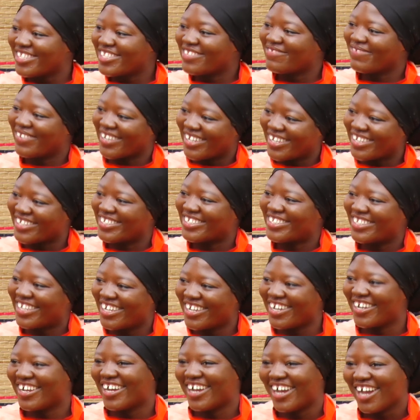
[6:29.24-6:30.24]
Yes, please.
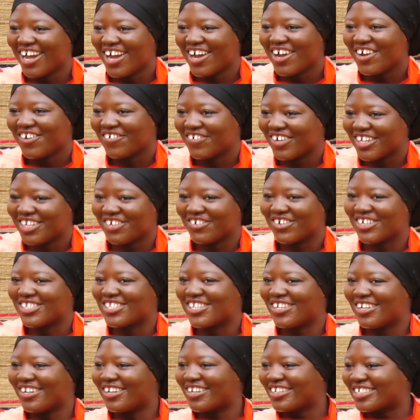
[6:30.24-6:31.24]
Wow. When there was
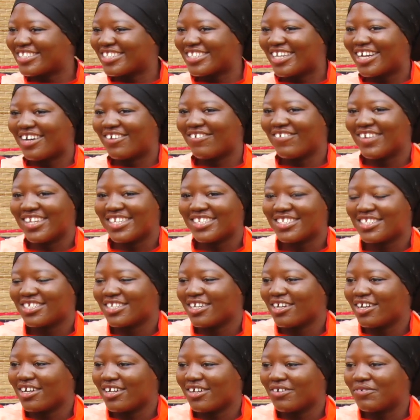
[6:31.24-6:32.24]
lockdown
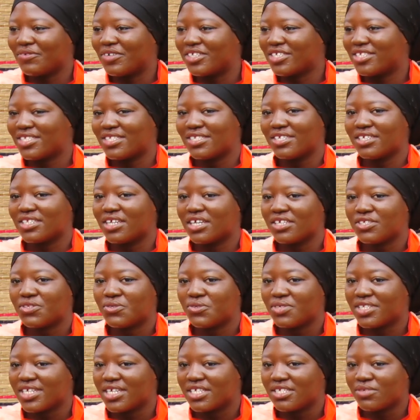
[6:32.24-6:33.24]
and we see that
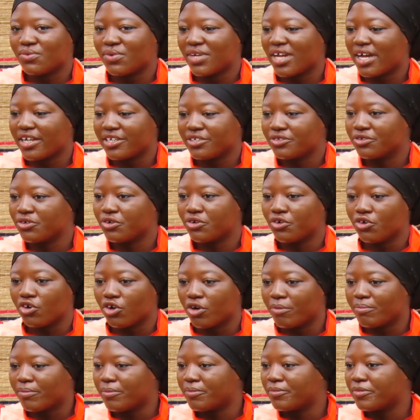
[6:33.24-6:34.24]
students had no
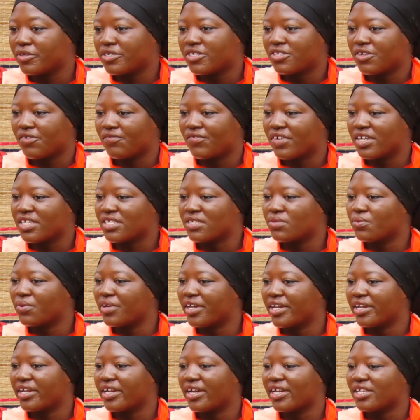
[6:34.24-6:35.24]
hope, most of us
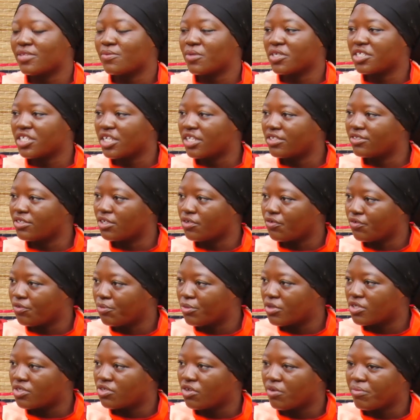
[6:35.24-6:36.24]
were, especially the
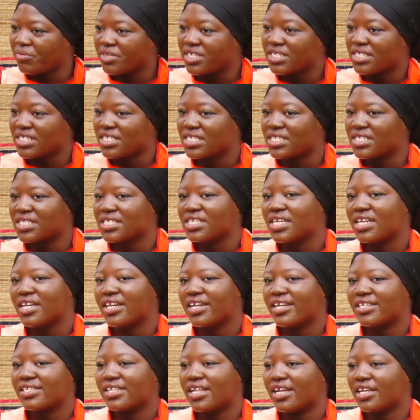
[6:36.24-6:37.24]
remote communities,
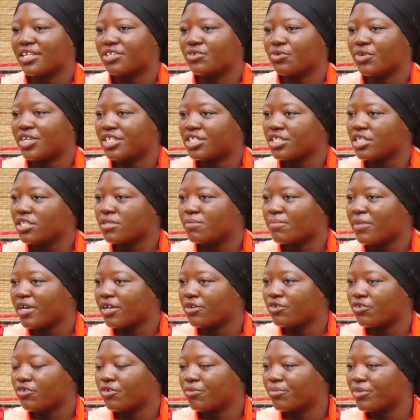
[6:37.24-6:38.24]
it's like you were just back
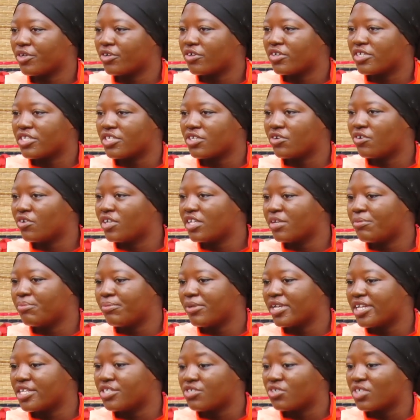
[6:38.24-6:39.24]
home because the only
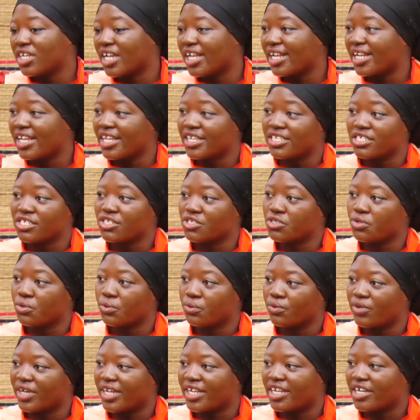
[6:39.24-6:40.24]
place you can learn is
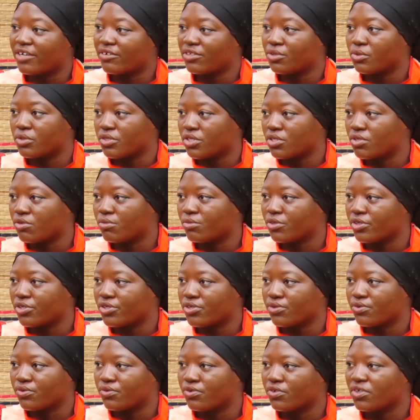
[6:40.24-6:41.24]
school, and now there was no more
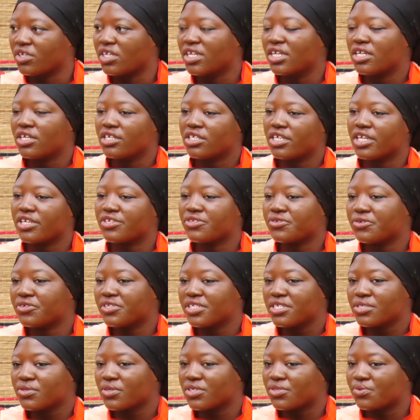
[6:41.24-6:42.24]
school. Yeah, so
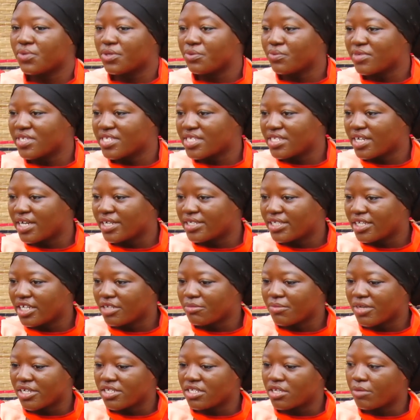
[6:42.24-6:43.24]
this was when we started
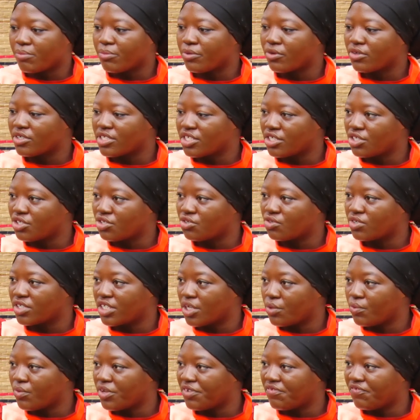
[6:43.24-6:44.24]
by supporting
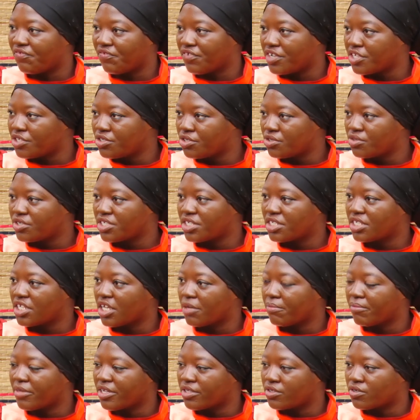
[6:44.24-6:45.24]
children with free tuition
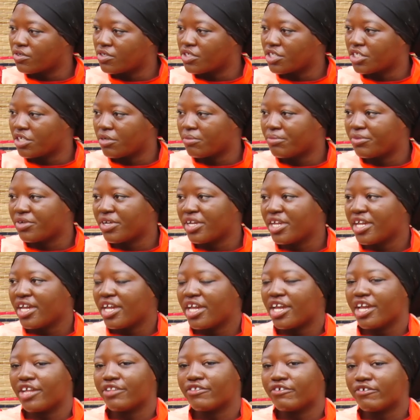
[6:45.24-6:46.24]
and mentorship
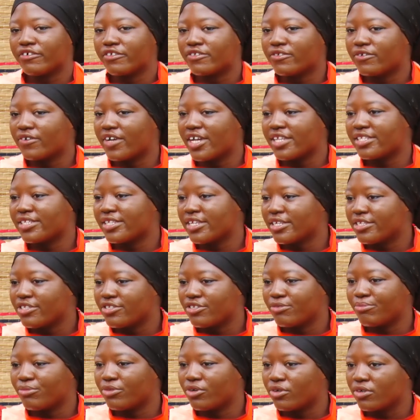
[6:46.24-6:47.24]
and also access to
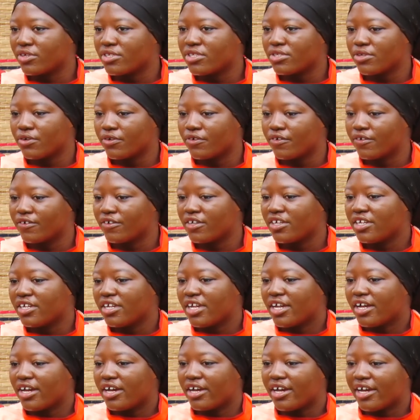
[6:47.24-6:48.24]
books. So
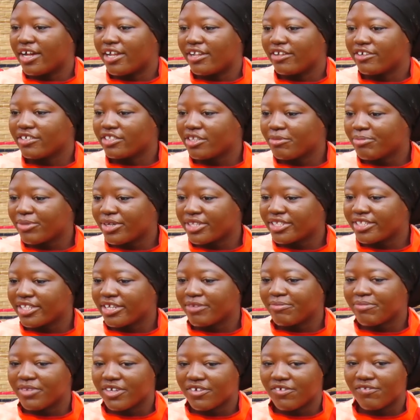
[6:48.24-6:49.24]
along the
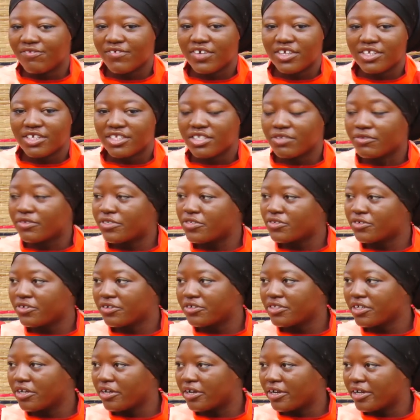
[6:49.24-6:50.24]
pandemic, we found that there was no
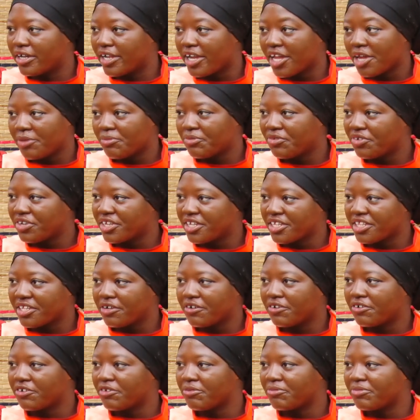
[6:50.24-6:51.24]
library in our
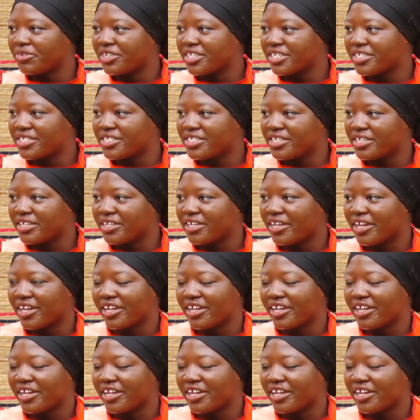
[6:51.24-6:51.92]
community. Mm-hmm.